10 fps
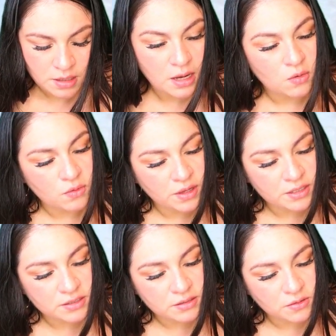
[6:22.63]
Oh, that
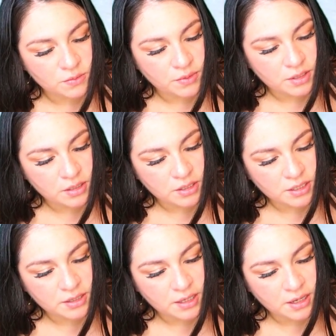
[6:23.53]
is so pretty. Look
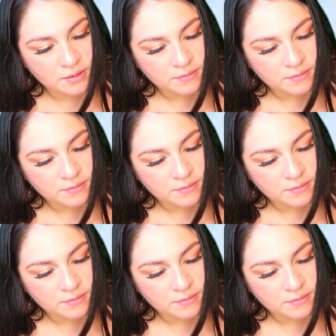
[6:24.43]
at that.